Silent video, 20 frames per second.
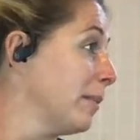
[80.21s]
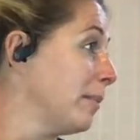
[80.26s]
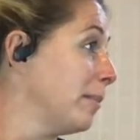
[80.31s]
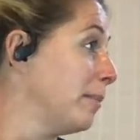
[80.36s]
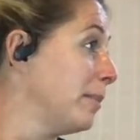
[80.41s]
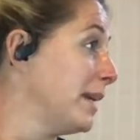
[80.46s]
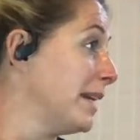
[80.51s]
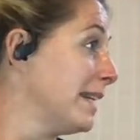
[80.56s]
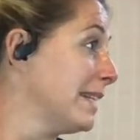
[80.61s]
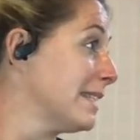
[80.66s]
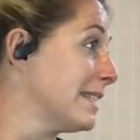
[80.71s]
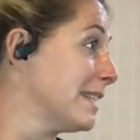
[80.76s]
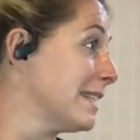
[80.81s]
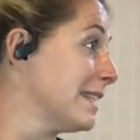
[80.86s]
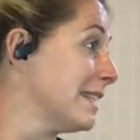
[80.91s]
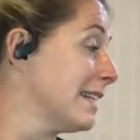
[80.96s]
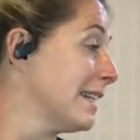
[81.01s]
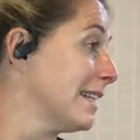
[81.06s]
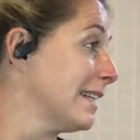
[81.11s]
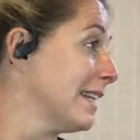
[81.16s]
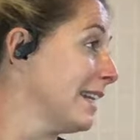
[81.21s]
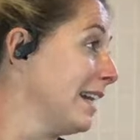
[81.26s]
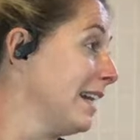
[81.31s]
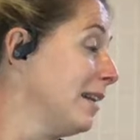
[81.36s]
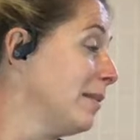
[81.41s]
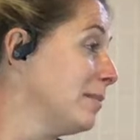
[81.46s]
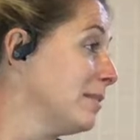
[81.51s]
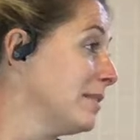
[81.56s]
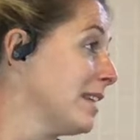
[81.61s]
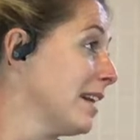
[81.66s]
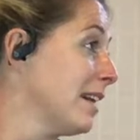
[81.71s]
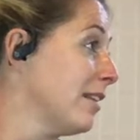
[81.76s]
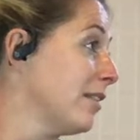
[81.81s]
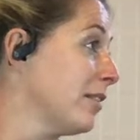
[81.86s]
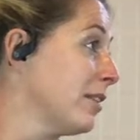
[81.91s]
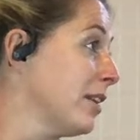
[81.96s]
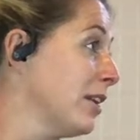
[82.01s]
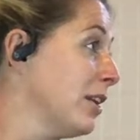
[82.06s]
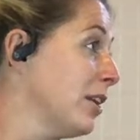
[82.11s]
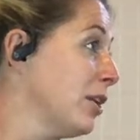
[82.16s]
bit that comes
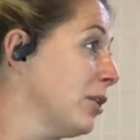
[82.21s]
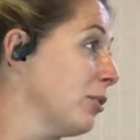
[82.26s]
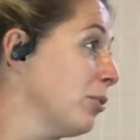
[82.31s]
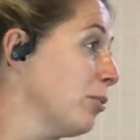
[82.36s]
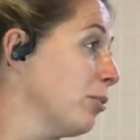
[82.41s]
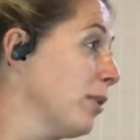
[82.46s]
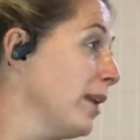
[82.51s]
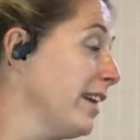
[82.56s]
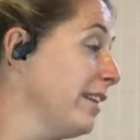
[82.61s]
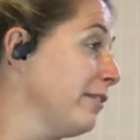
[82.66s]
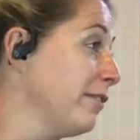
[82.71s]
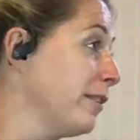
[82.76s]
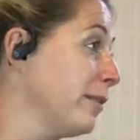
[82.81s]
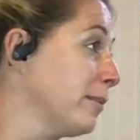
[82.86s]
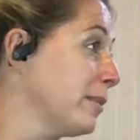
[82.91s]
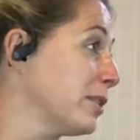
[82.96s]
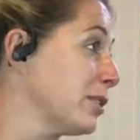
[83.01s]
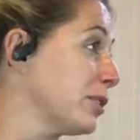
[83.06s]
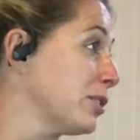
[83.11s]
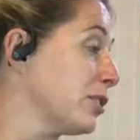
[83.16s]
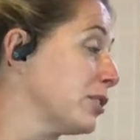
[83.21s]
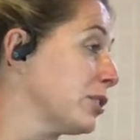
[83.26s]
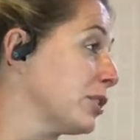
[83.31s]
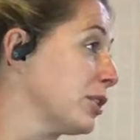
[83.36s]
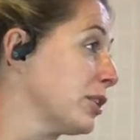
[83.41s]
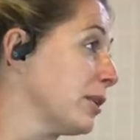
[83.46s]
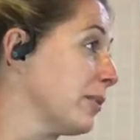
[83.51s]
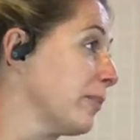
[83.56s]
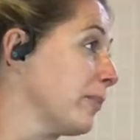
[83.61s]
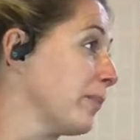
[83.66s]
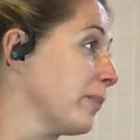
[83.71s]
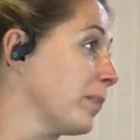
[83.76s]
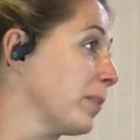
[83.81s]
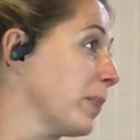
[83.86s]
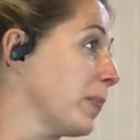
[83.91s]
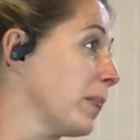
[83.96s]
out right from your sternum.